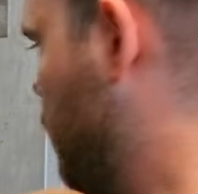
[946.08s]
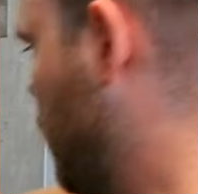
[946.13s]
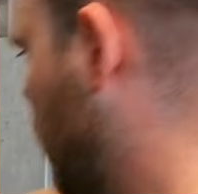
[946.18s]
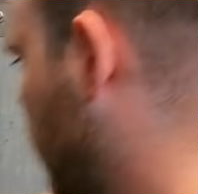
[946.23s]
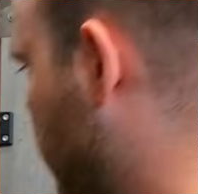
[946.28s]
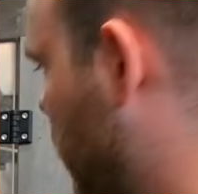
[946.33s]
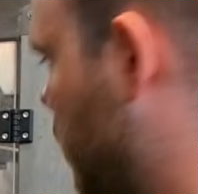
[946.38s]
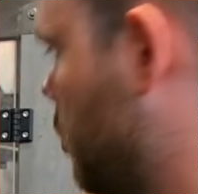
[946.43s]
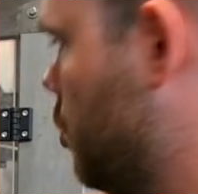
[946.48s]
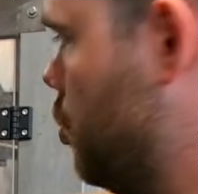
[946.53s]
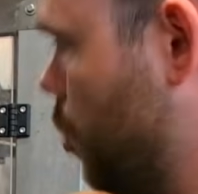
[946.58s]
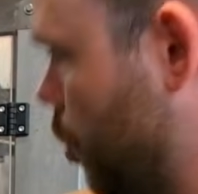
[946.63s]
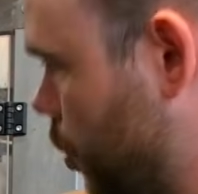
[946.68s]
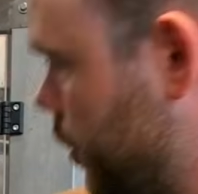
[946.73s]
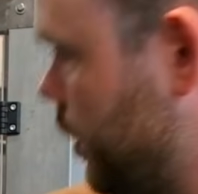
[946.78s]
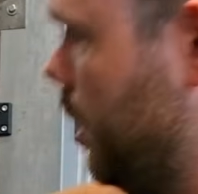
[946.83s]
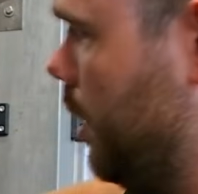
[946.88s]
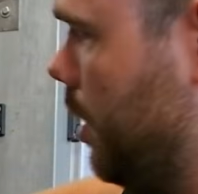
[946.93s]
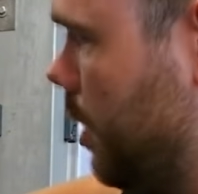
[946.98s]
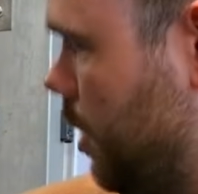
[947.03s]
that it can
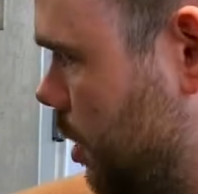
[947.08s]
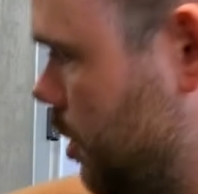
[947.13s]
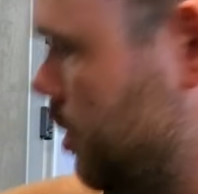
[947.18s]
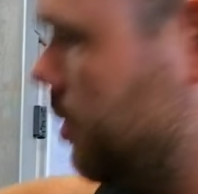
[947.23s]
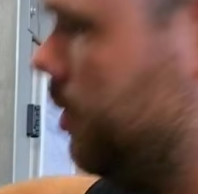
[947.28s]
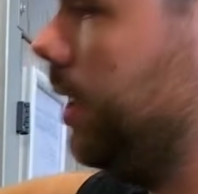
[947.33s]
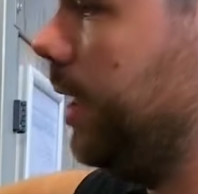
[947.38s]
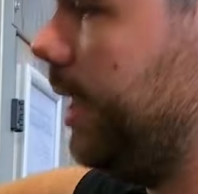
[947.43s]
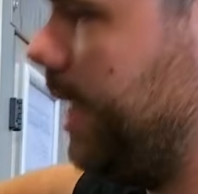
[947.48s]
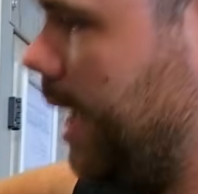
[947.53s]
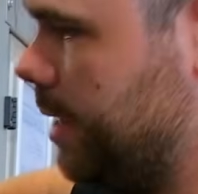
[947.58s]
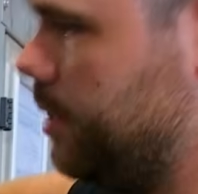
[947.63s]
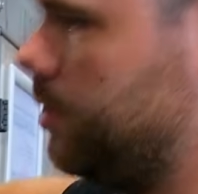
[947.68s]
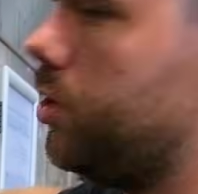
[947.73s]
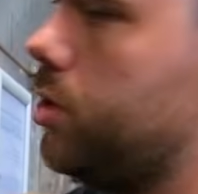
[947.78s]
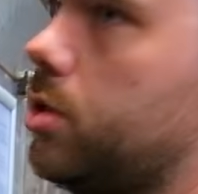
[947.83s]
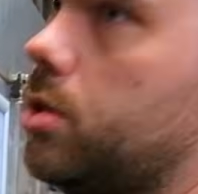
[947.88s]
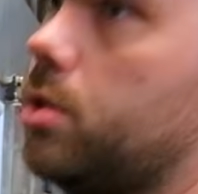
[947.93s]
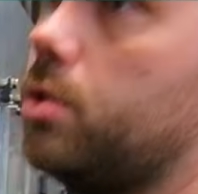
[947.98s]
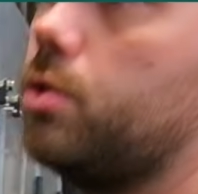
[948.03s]
turn the
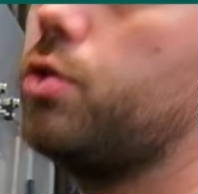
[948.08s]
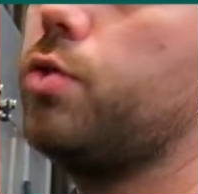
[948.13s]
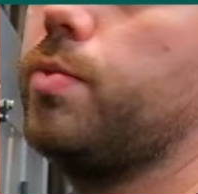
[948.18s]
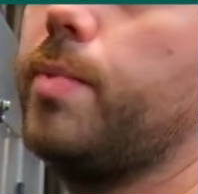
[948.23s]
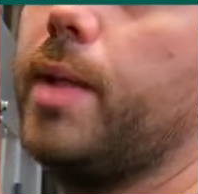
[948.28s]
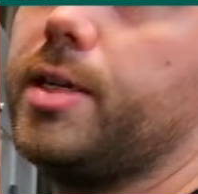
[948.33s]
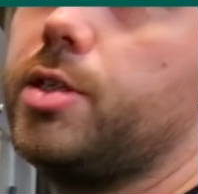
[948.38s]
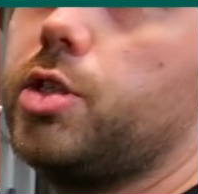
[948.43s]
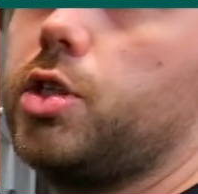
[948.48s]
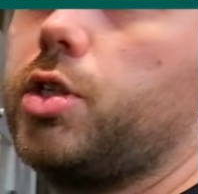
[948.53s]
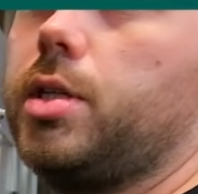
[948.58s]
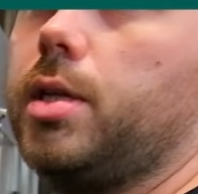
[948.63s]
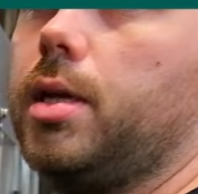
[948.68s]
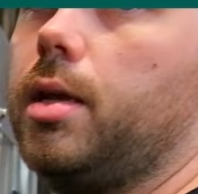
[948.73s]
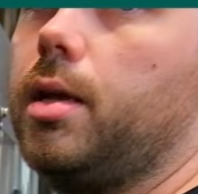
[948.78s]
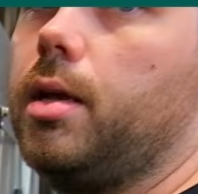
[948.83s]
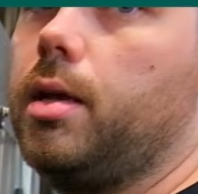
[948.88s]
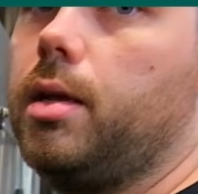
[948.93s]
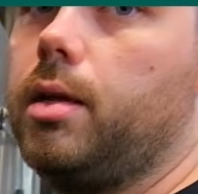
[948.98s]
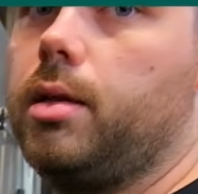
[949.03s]
cans to match
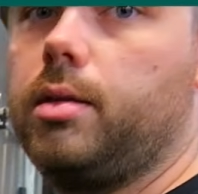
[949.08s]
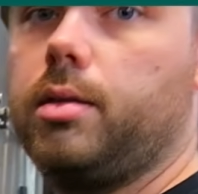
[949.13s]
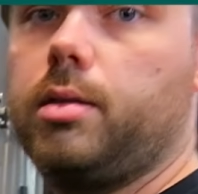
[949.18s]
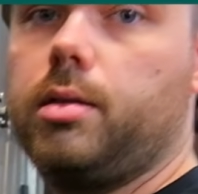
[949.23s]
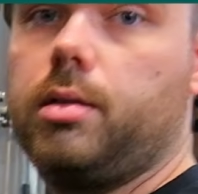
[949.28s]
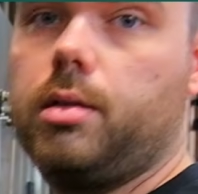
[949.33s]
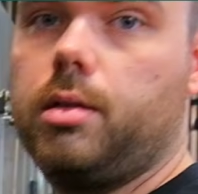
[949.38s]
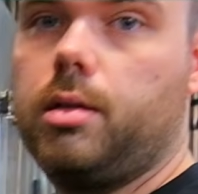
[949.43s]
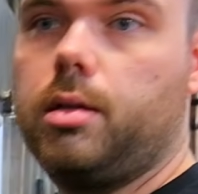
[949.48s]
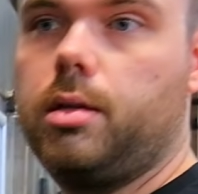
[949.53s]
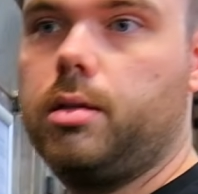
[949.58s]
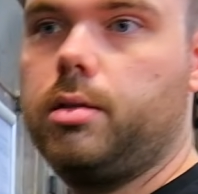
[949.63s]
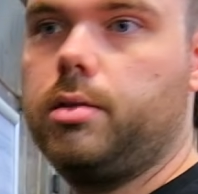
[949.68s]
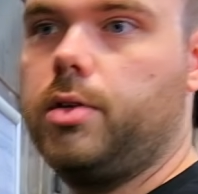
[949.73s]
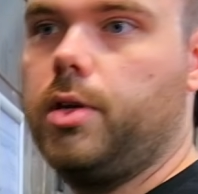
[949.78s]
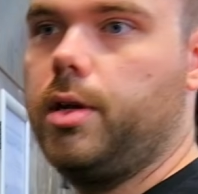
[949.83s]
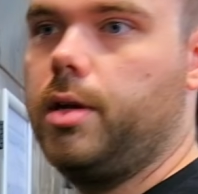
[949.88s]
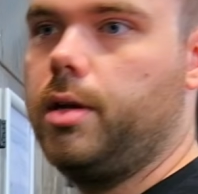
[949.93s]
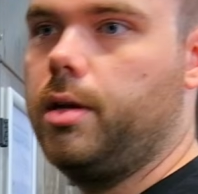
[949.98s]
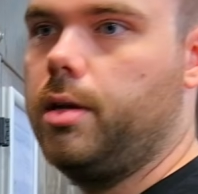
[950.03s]
the
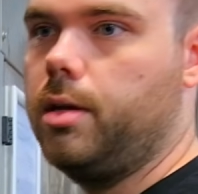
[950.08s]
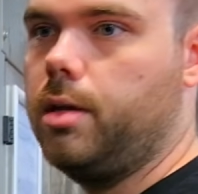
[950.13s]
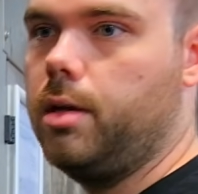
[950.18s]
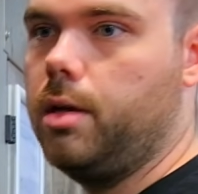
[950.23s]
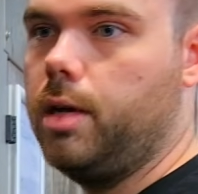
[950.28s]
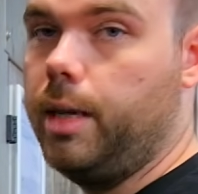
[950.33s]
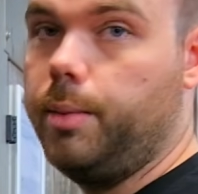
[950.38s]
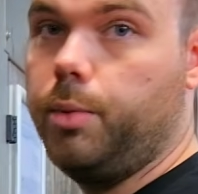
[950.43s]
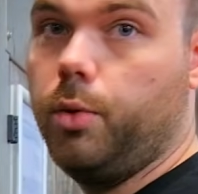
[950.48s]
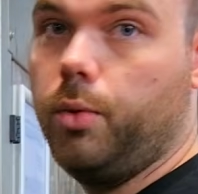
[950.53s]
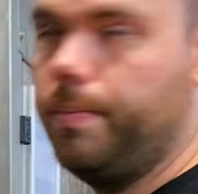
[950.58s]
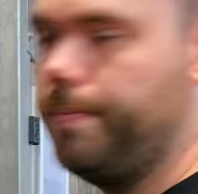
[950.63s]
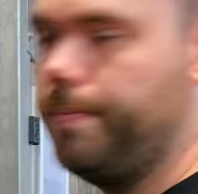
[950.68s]
label.